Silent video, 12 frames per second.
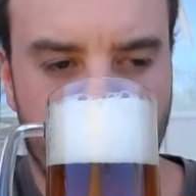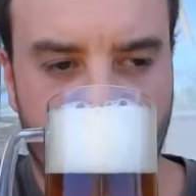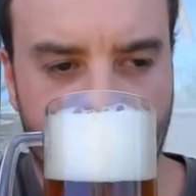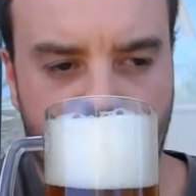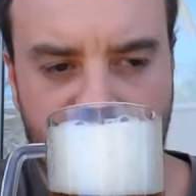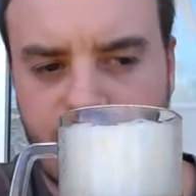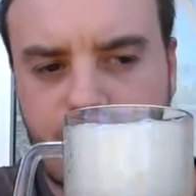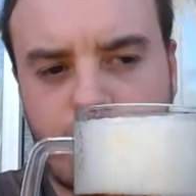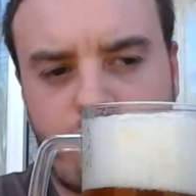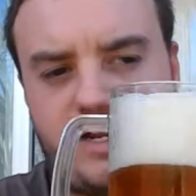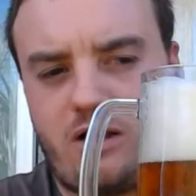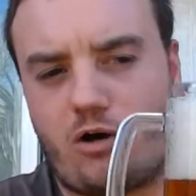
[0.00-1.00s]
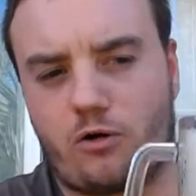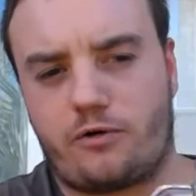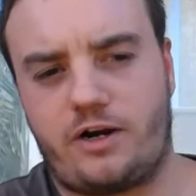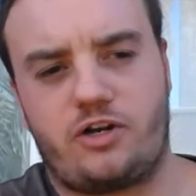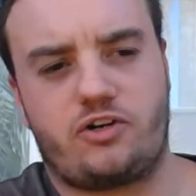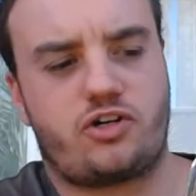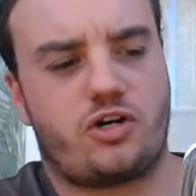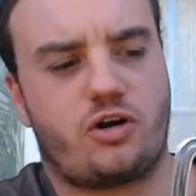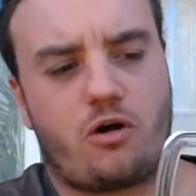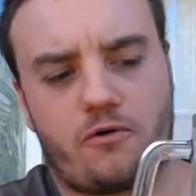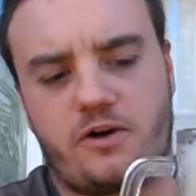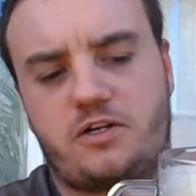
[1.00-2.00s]
Very fruity, orange
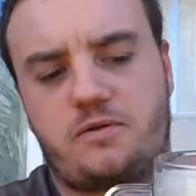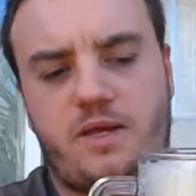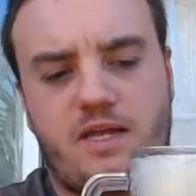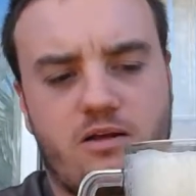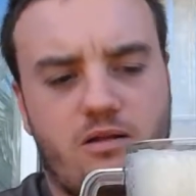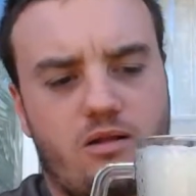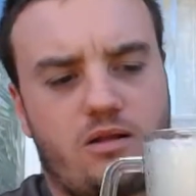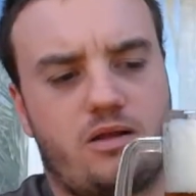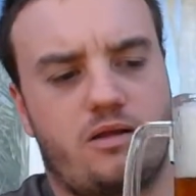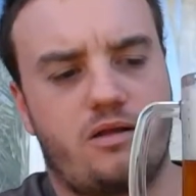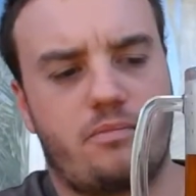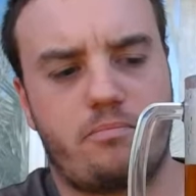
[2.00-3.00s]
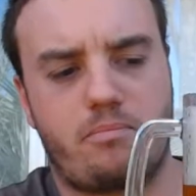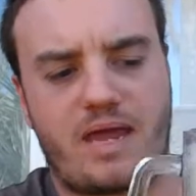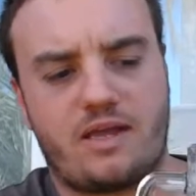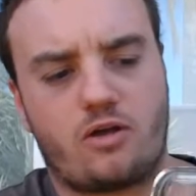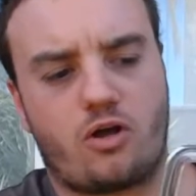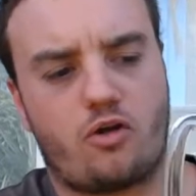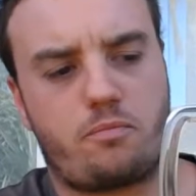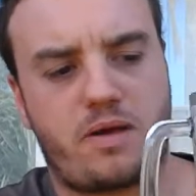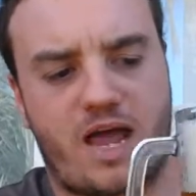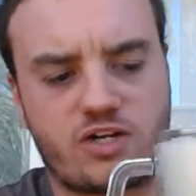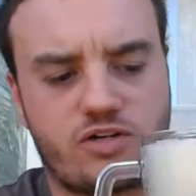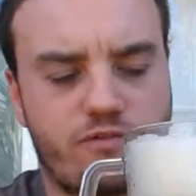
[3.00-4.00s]
peel, mango,
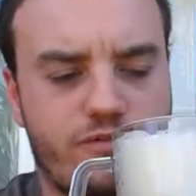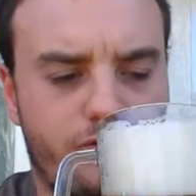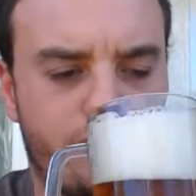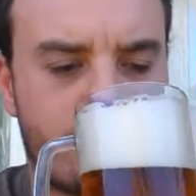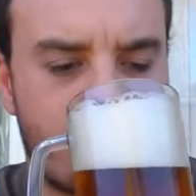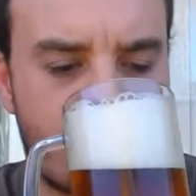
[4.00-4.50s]
passion fruit.